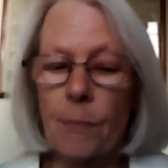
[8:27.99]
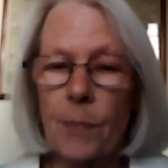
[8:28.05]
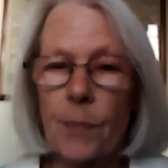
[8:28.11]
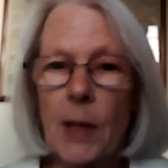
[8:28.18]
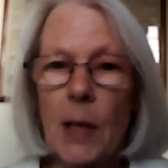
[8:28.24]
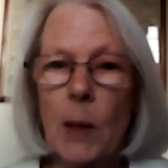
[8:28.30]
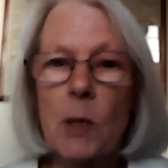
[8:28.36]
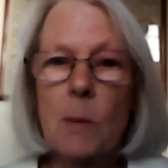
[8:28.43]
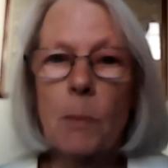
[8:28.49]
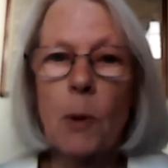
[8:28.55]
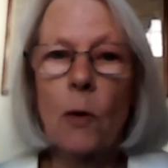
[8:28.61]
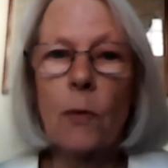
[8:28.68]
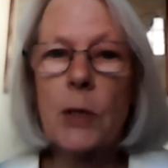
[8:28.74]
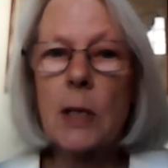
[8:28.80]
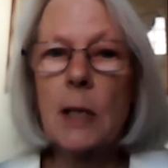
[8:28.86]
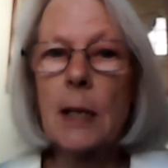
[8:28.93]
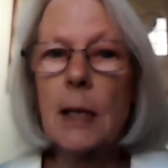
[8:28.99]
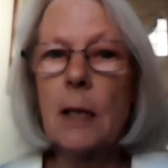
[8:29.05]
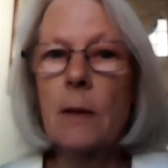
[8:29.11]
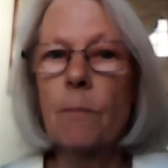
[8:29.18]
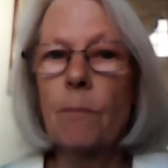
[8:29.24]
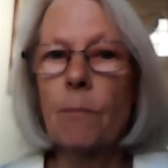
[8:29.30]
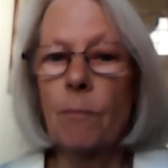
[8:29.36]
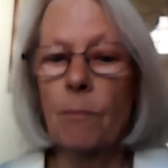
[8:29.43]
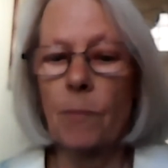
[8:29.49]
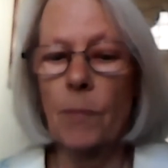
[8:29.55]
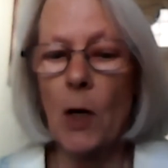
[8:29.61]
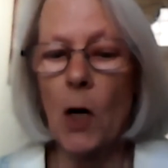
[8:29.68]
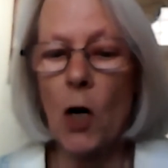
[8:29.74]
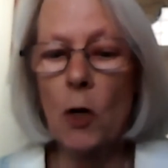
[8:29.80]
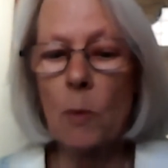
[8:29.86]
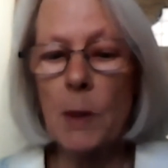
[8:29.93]
there was poverty,
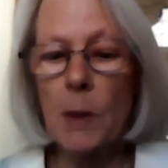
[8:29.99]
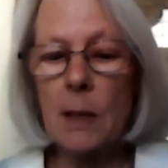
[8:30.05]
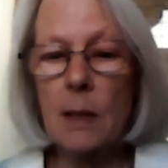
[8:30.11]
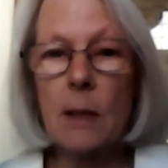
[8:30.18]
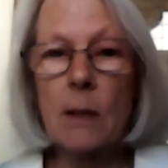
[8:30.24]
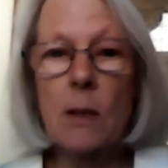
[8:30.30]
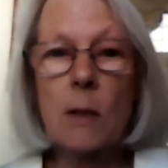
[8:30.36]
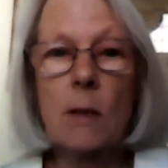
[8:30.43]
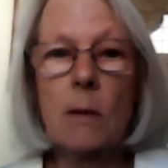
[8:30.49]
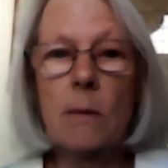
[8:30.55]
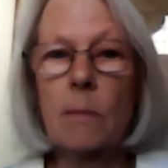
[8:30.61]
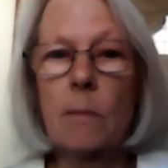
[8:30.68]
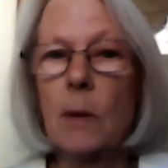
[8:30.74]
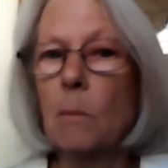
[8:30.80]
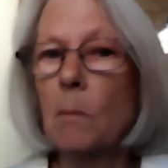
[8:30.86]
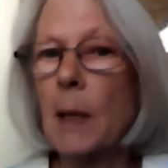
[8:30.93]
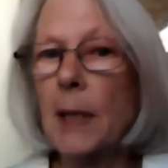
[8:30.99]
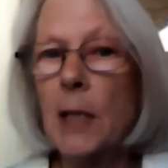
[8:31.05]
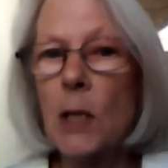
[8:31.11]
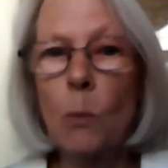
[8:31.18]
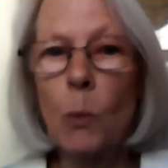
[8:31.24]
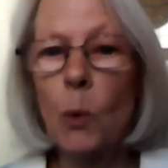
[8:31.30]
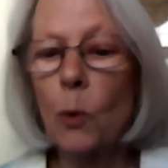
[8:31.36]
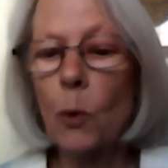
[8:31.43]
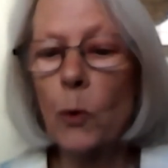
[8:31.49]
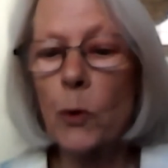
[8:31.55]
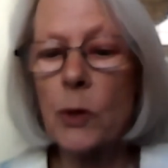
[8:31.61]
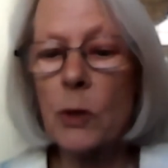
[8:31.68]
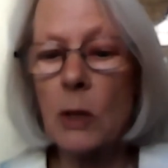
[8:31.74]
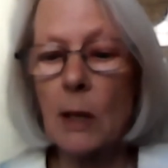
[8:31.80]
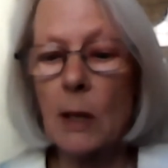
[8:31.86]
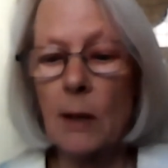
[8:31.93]
homelessness, many wars,